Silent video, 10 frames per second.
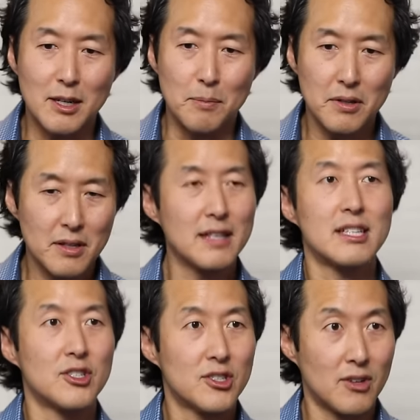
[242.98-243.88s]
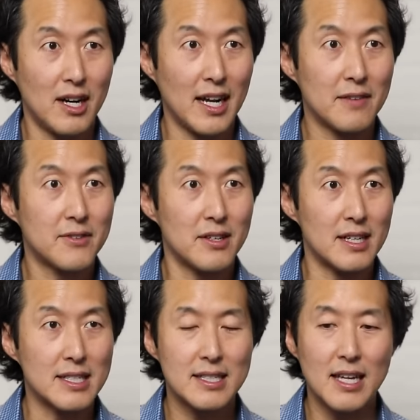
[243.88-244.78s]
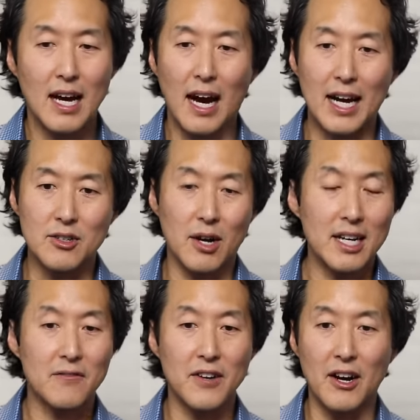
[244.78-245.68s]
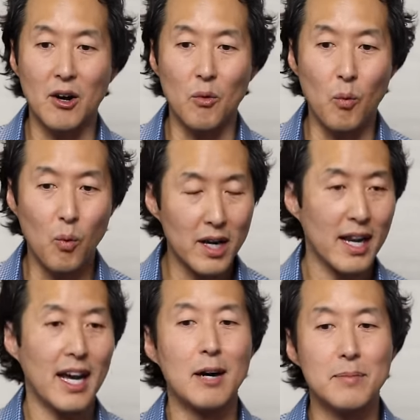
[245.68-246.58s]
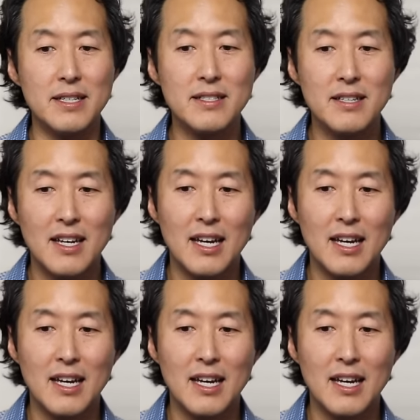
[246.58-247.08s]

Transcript: completely distraught after this. I tried to figure out what happened.